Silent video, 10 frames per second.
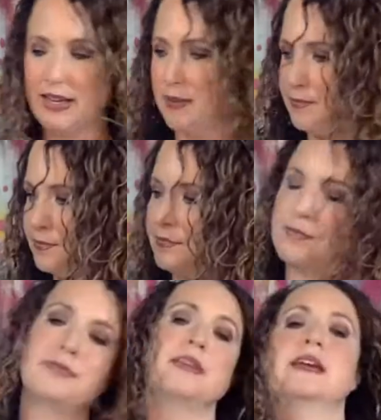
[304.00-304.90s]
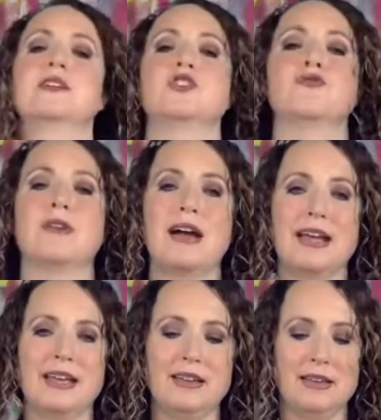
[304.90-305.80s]
yet. And dry
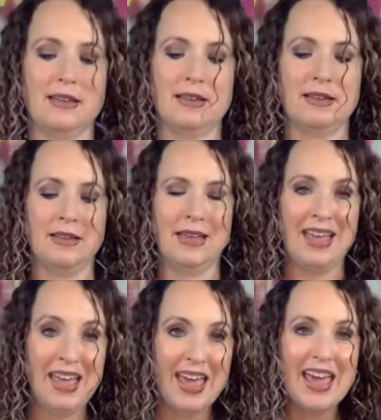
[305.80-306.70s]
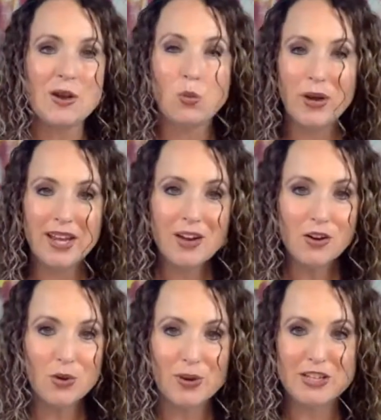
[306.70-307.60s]
it. And we
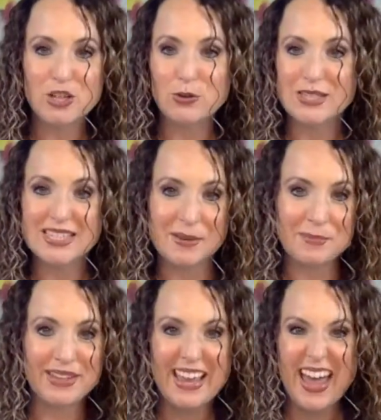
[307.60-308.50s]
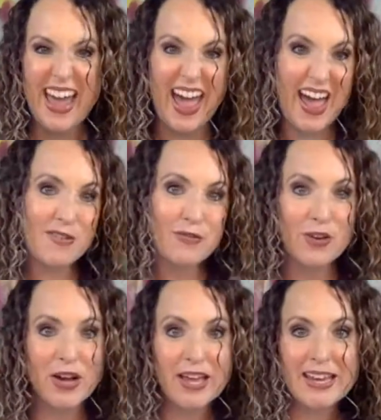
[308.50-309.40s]
are going to simply have
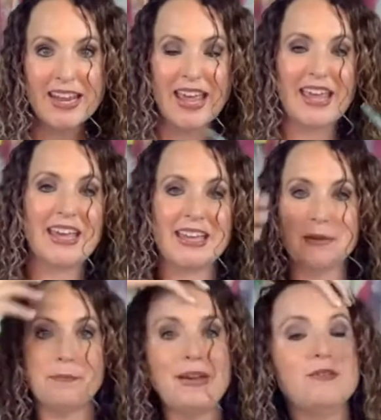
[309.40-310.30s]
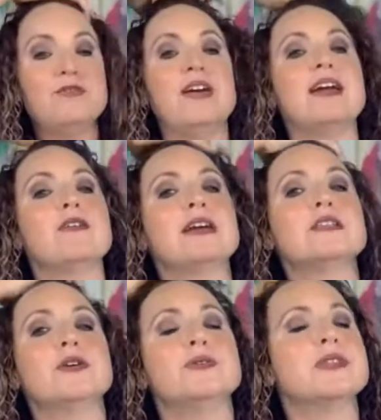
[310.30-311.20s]
fun and be very
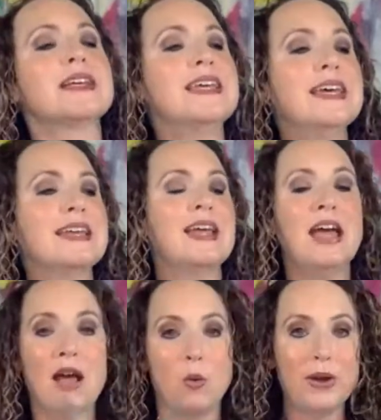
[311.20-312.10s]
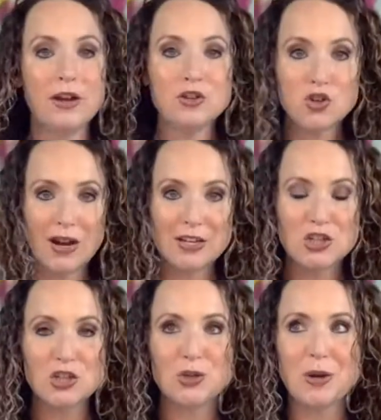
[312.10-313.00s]
loose. Again, we are trying
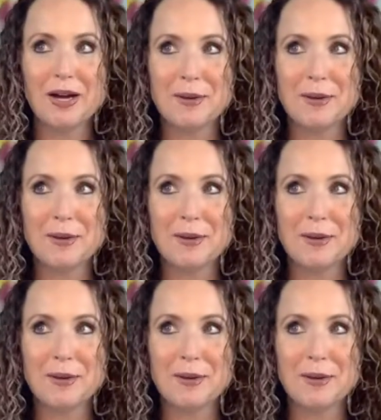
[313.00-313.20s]
to